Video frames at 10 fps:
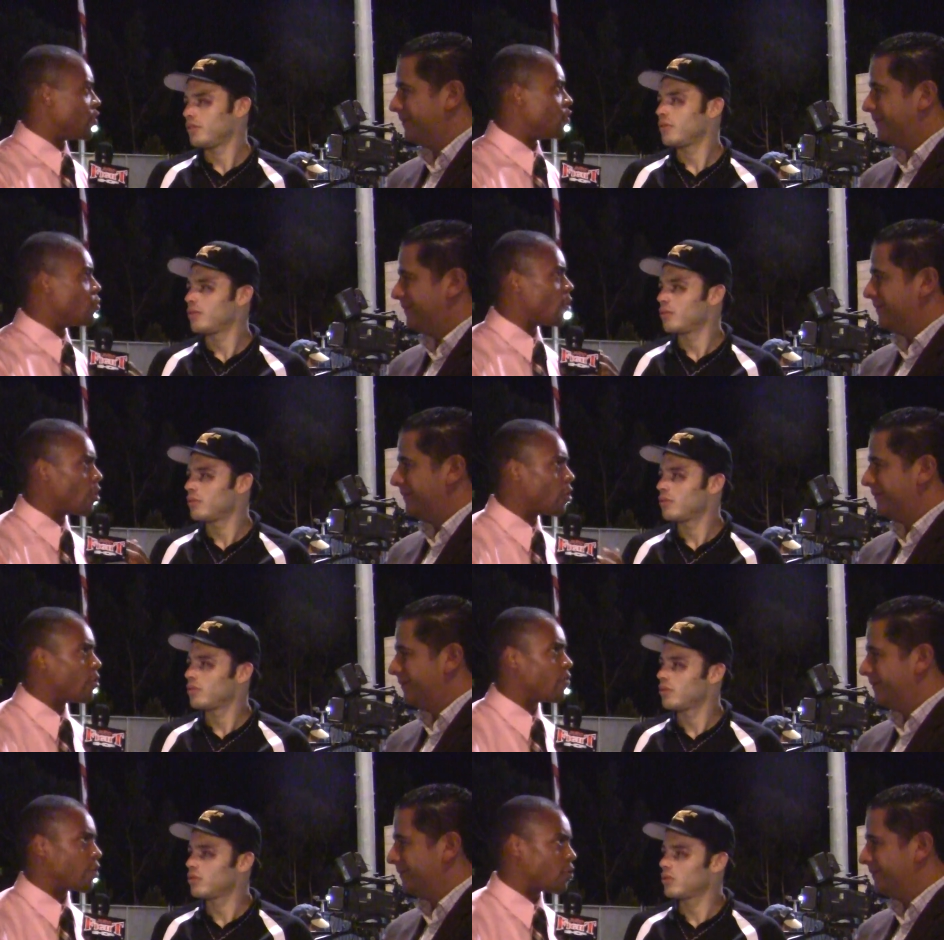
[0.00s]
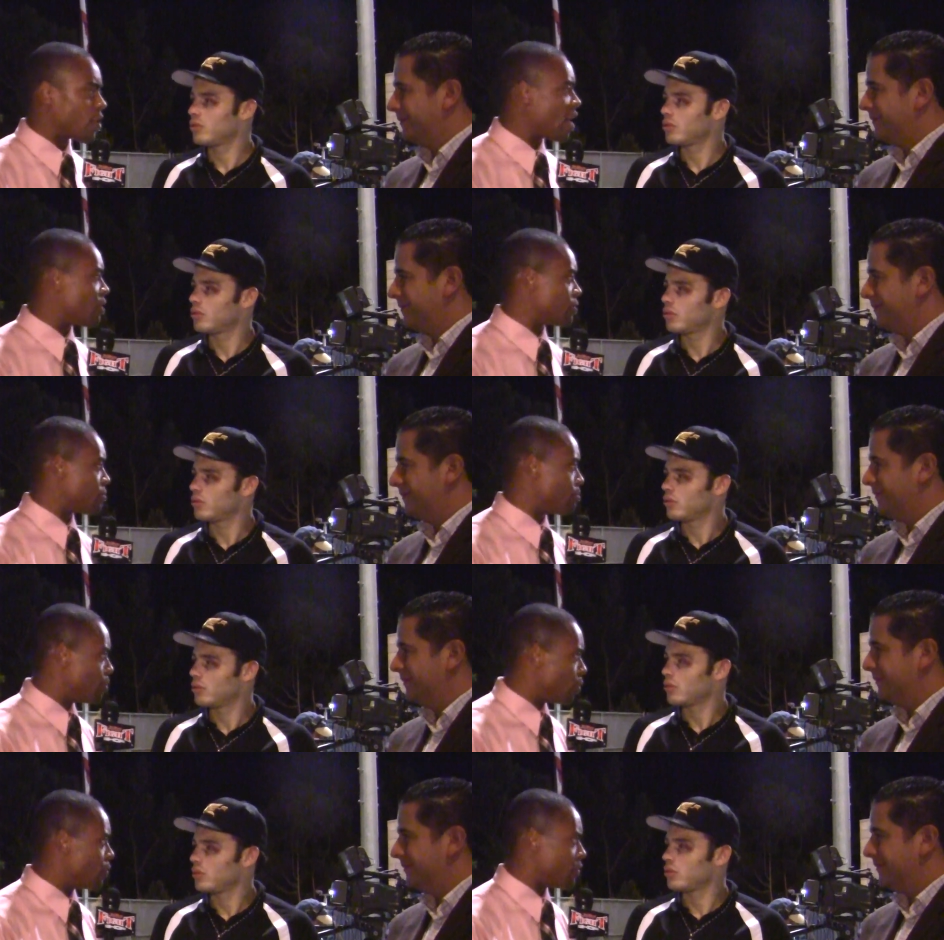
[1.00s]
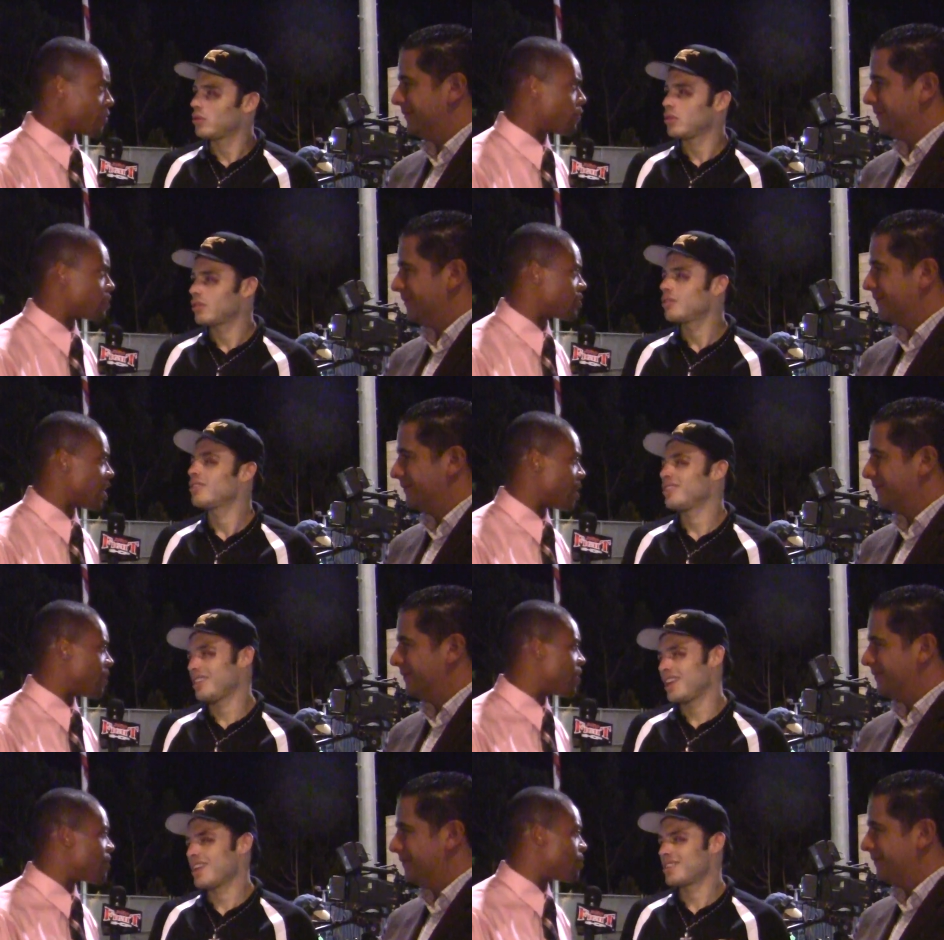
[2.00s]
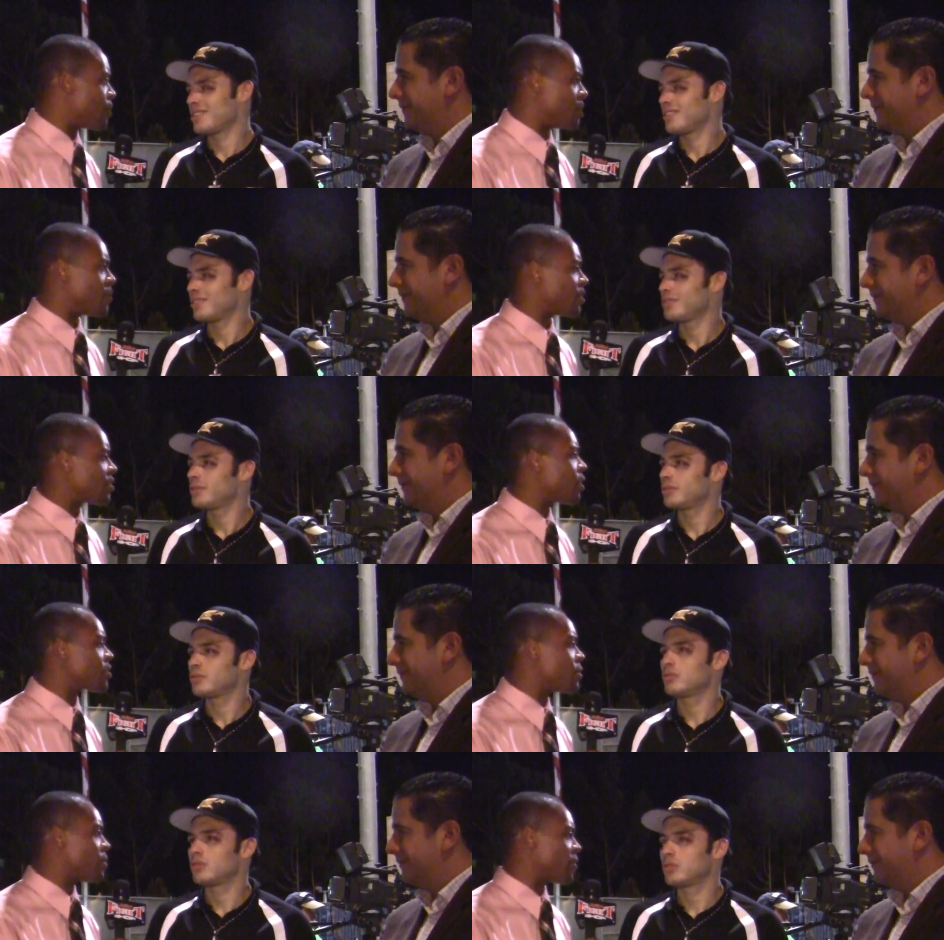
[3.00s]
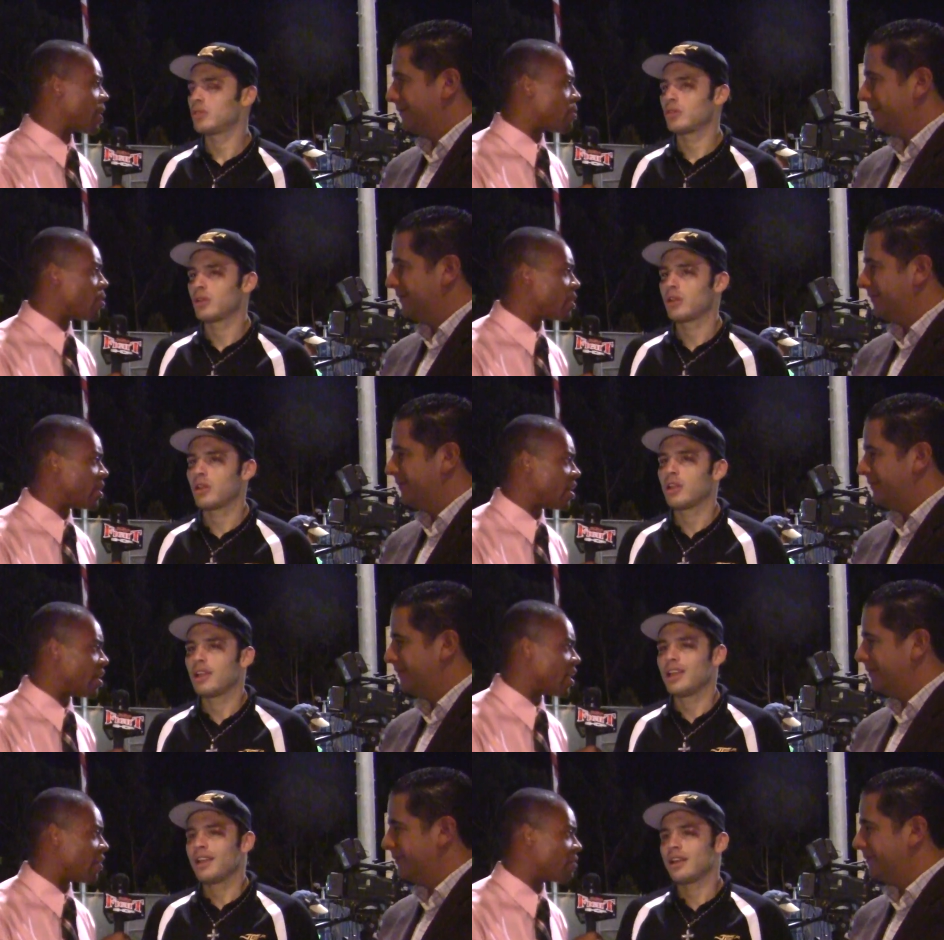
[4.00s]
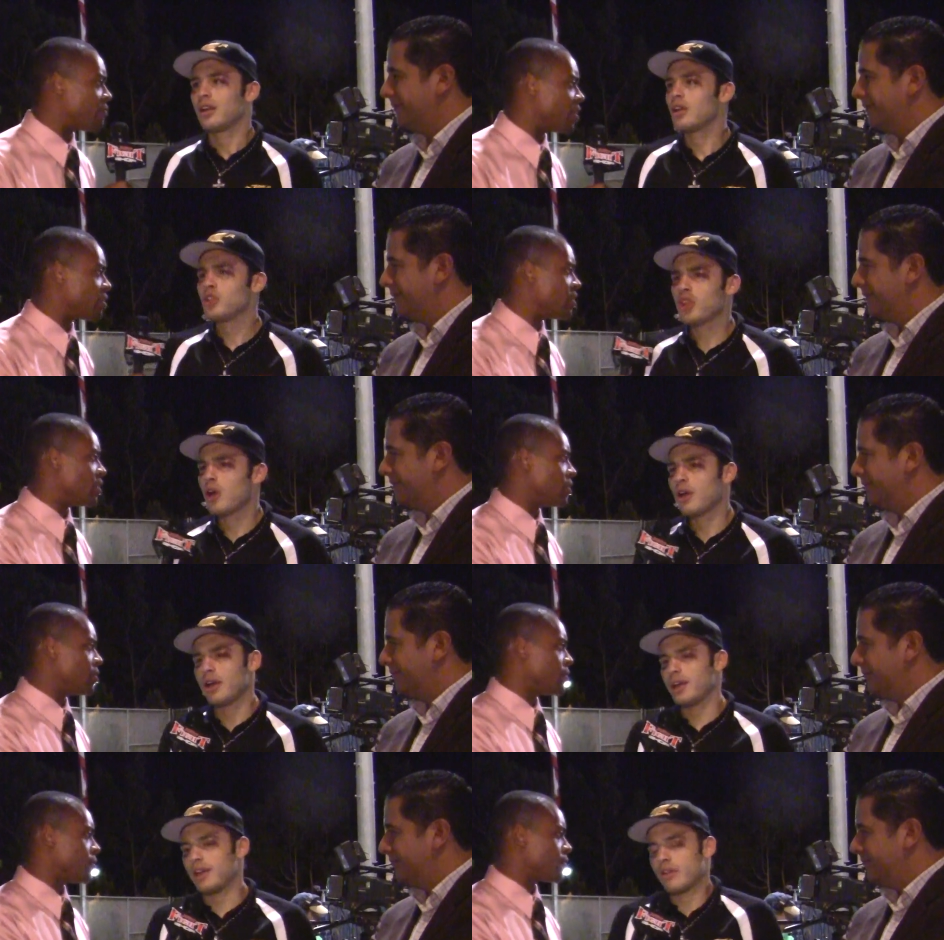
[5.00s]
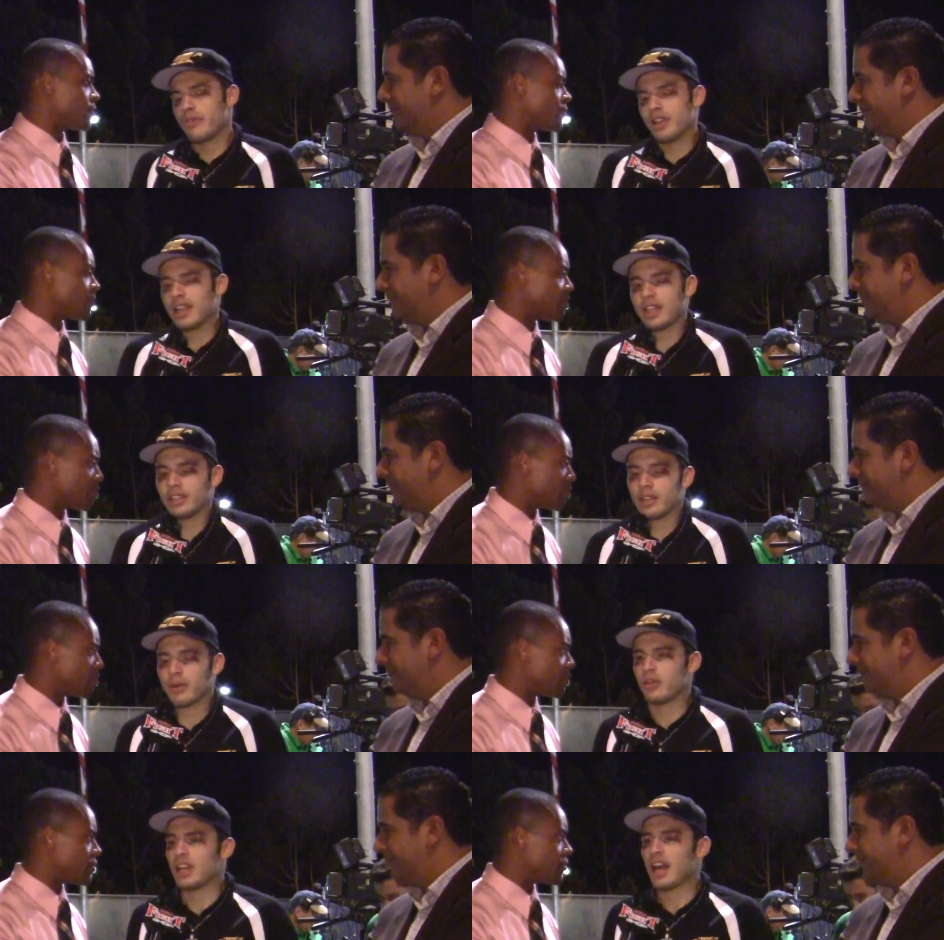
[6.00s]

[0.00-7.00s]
Speaker 1: you heard the crowd boo for the first time. They'd never booed you before. Talk to me about that moment and, and how that felt.
Speaker 2: No, I don't feel nothing about